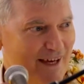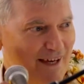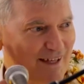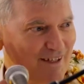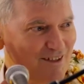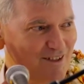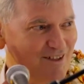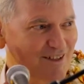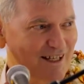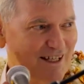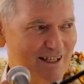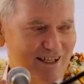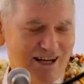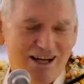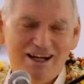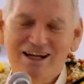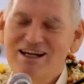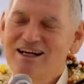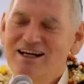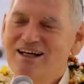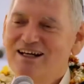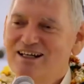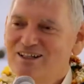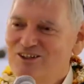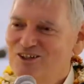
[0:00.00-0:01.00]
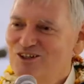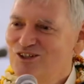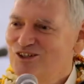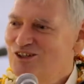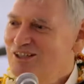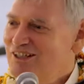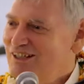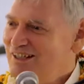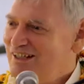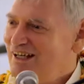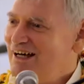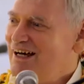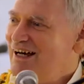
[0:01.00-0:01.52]
And it's like, hello,
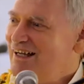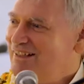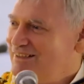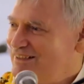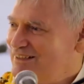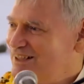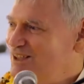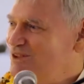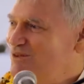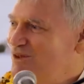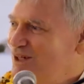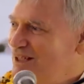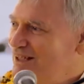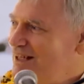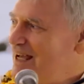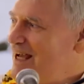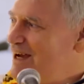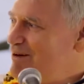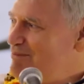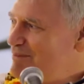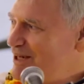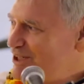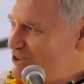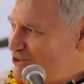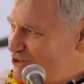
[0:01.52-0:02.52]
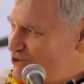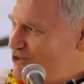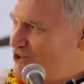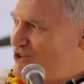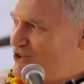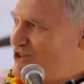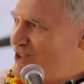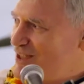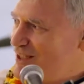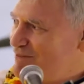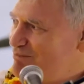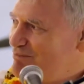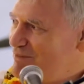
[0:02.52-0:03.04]
I tell you what, how about you
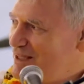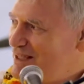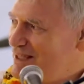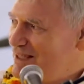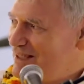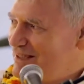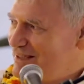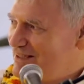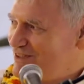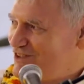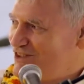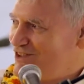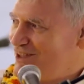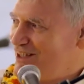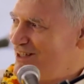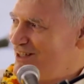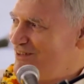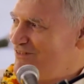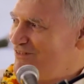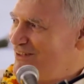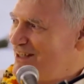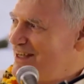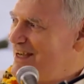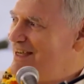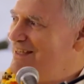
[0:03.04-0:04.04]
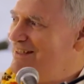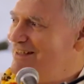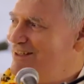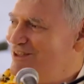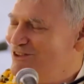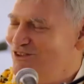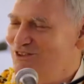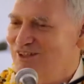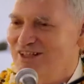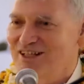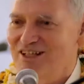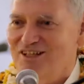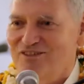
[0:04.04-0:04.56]
just give me, instead of the
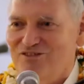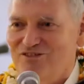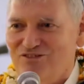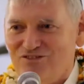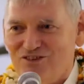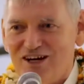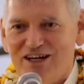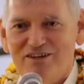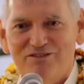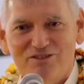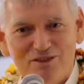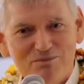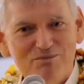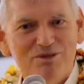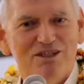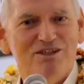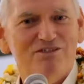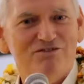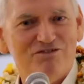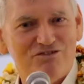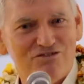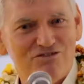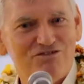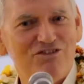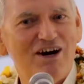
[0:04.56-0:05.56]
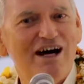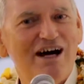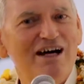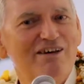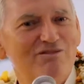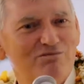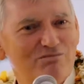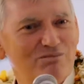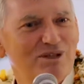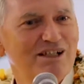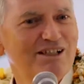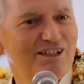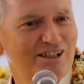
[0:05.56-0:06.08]
885, give me the
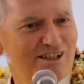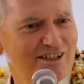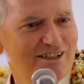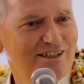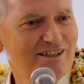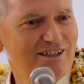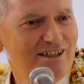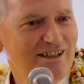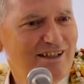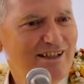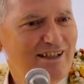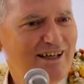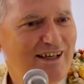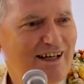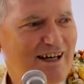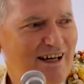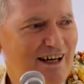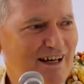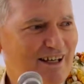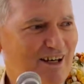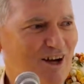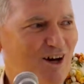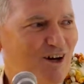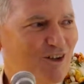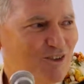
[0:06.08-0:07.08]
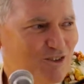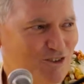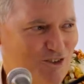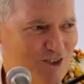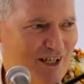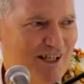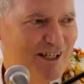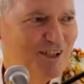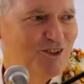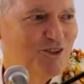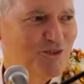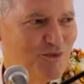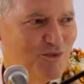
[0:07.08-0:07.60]
5 million, and I'll
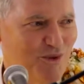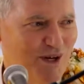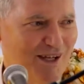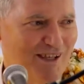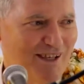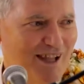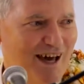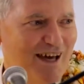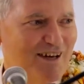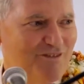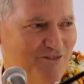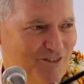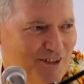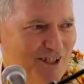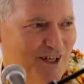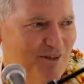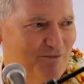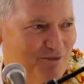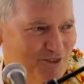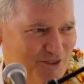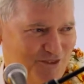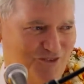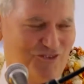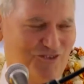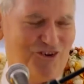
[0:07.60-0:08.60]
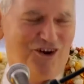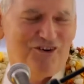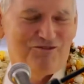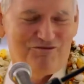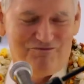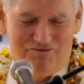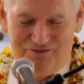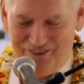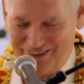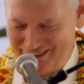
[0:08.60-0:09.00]
tell you where life comes from.